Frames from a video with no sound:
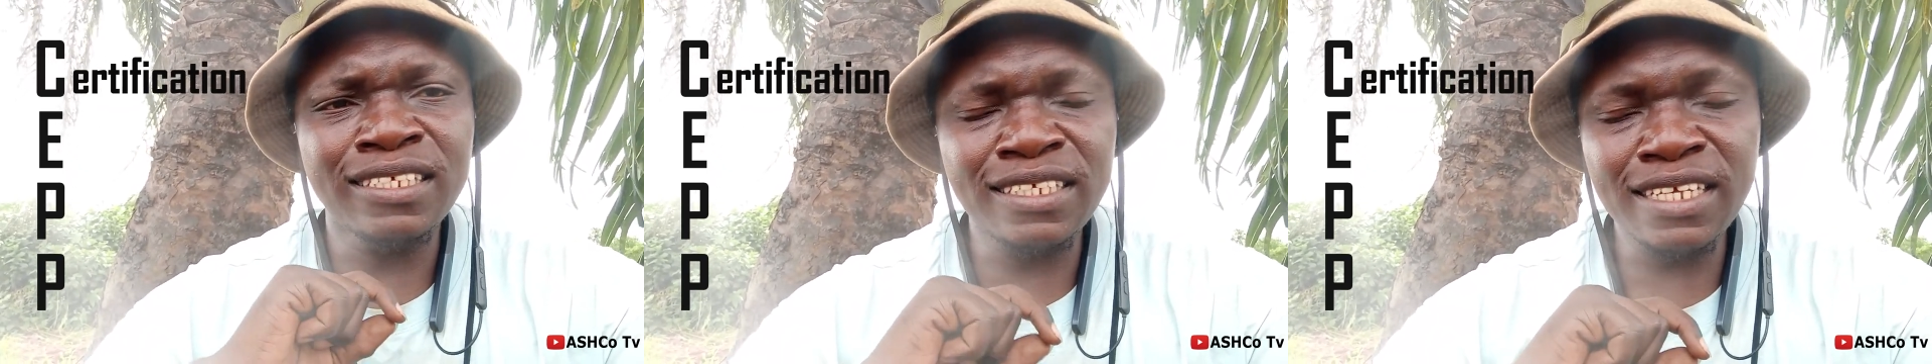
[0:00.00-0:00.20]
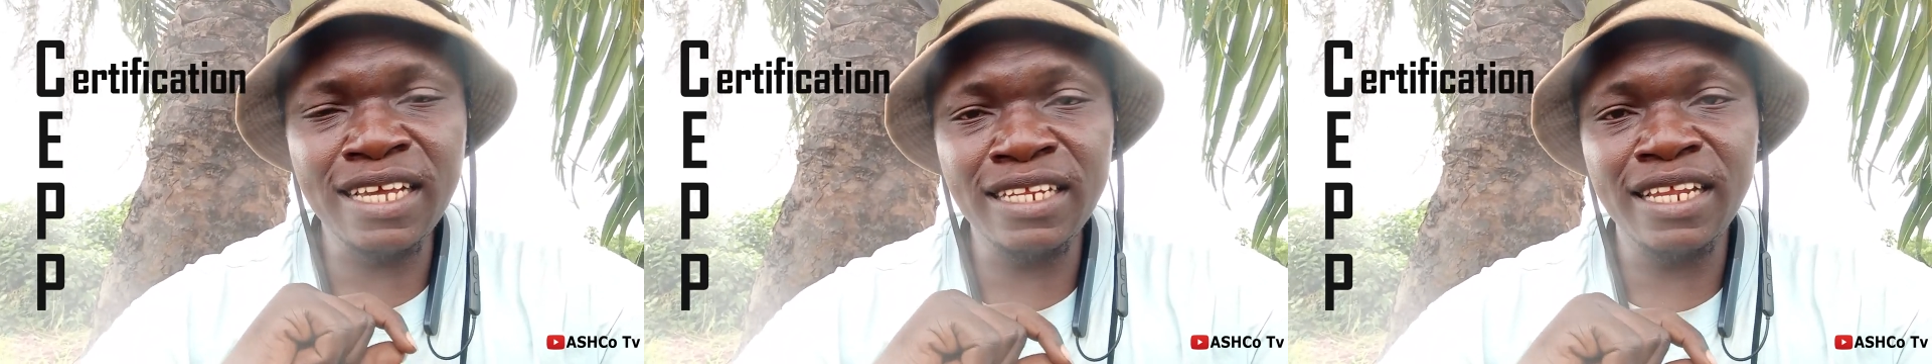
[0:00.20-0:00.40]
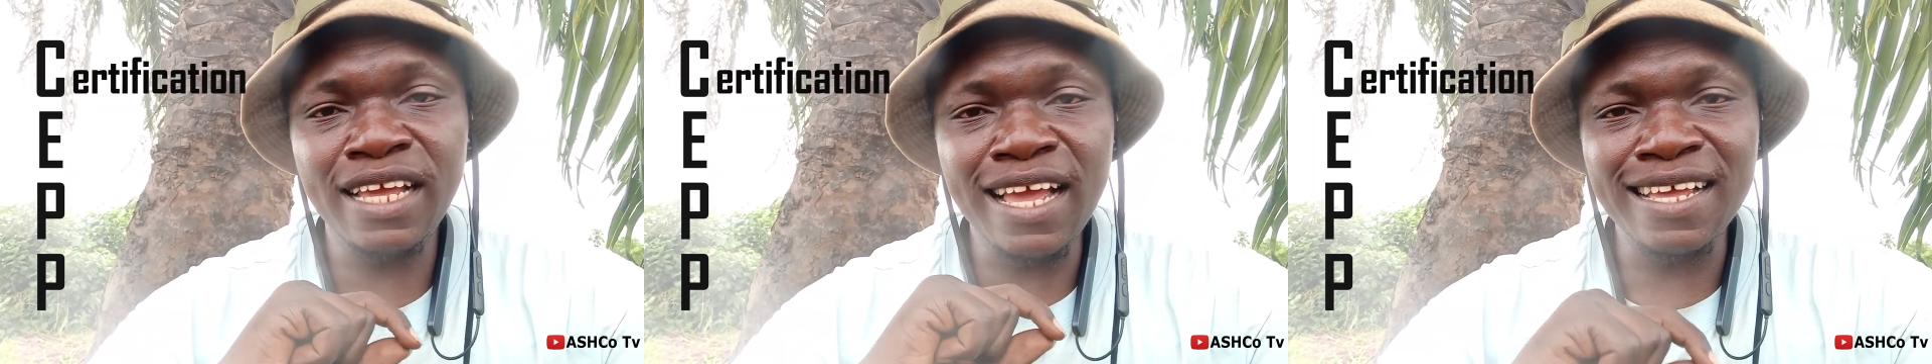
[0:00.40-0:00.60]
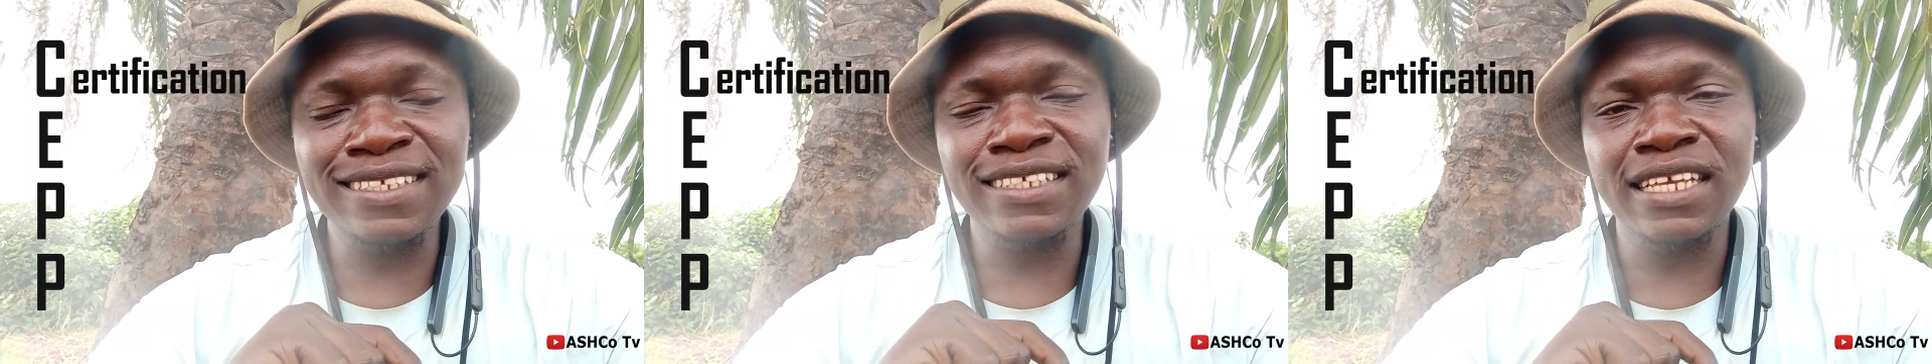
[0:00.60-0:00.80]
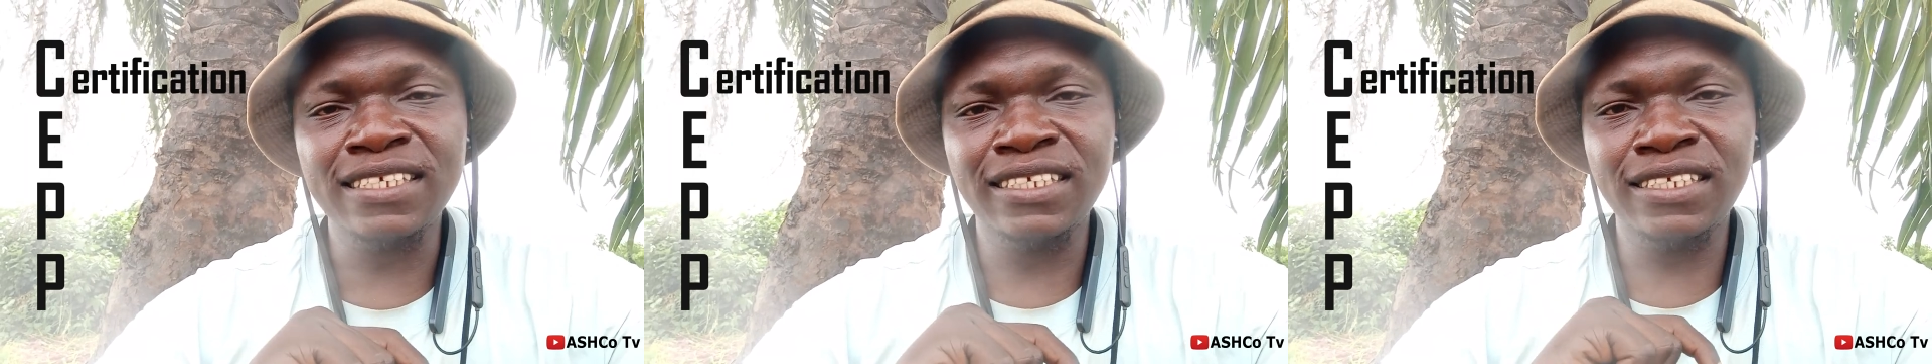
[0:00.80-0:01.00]
seed
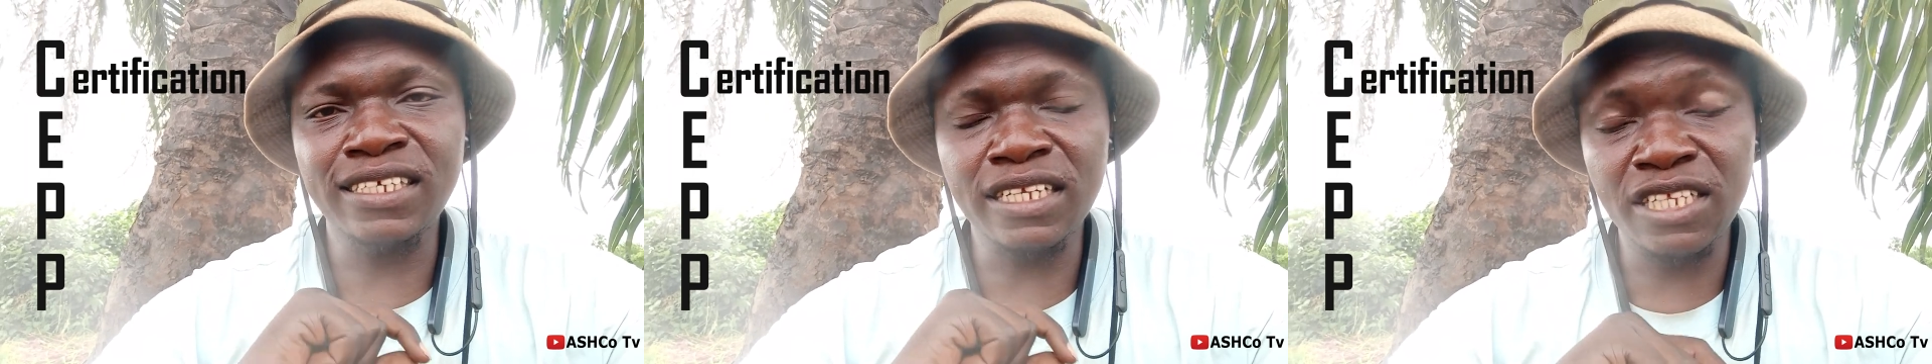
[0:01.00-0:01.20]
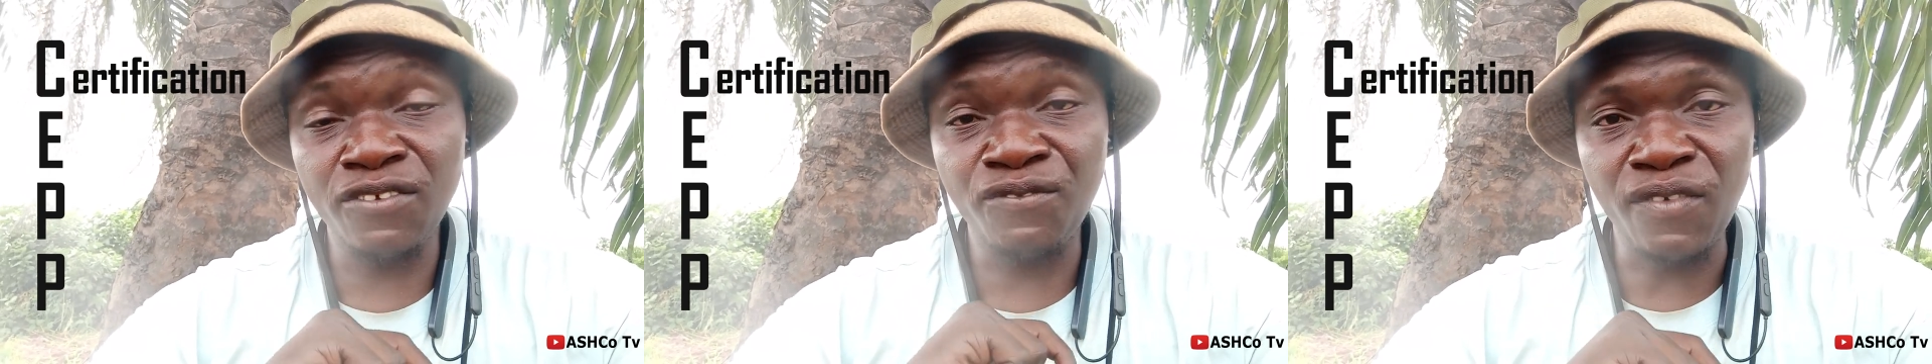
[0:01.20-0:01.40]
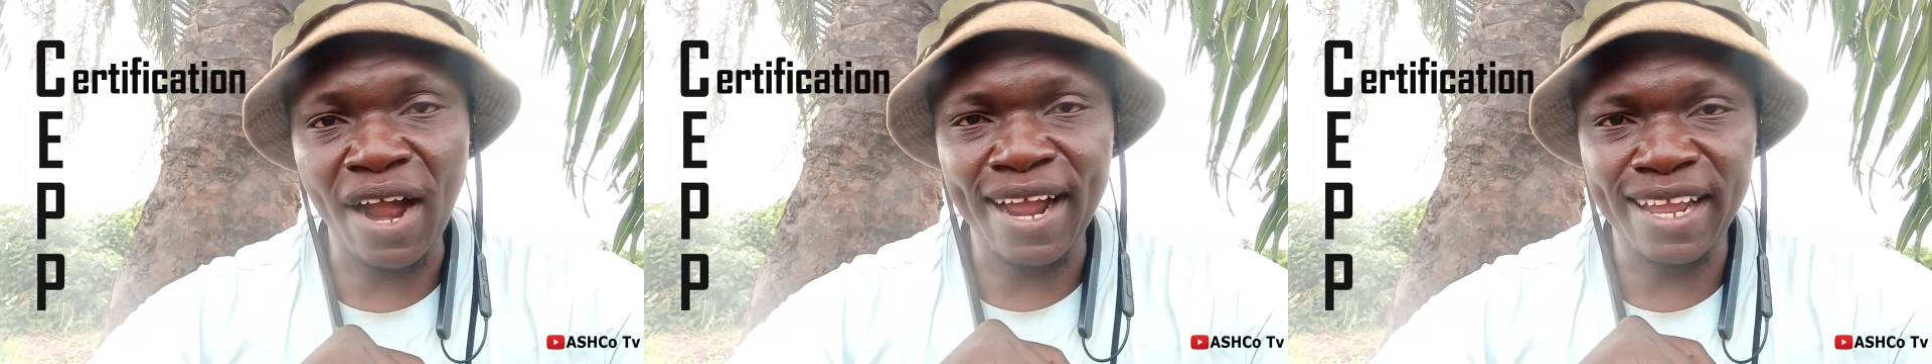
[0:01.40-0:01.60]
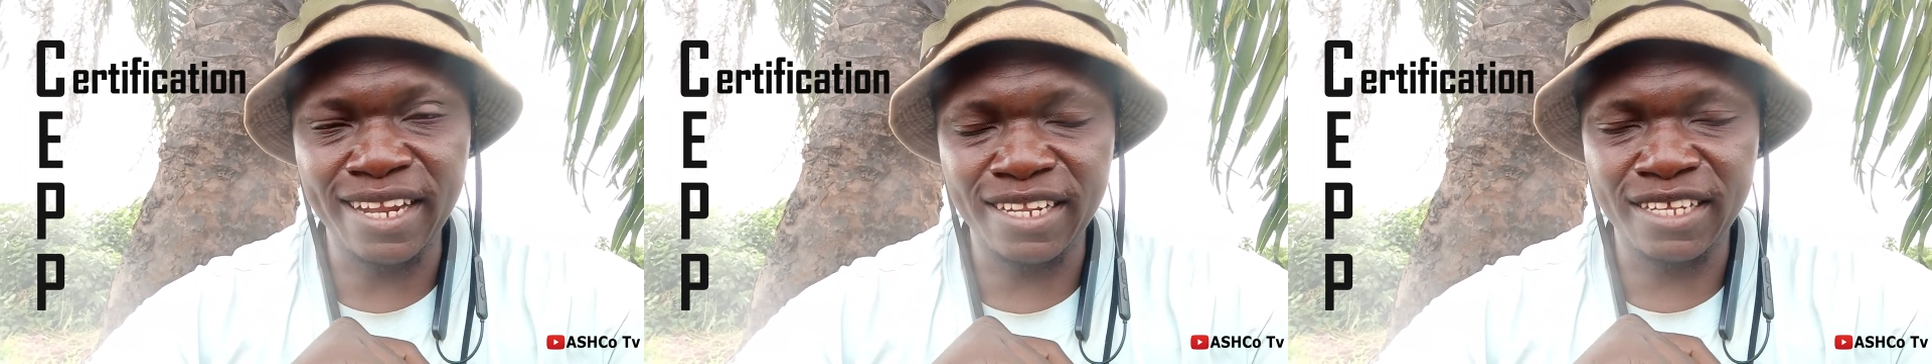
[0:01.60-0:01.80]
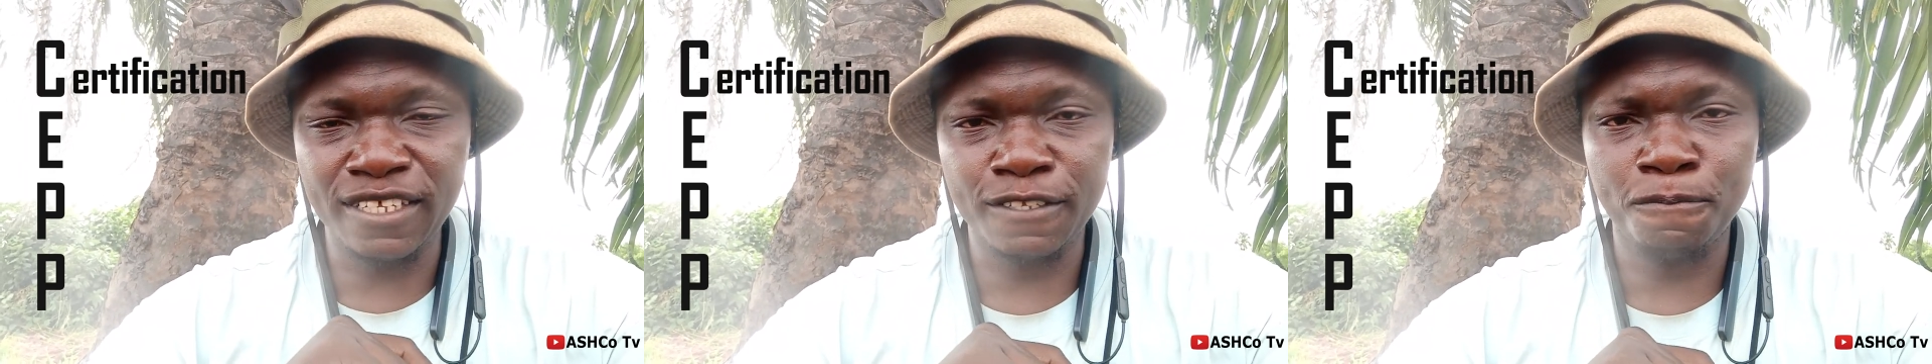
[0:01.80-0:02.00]
is certified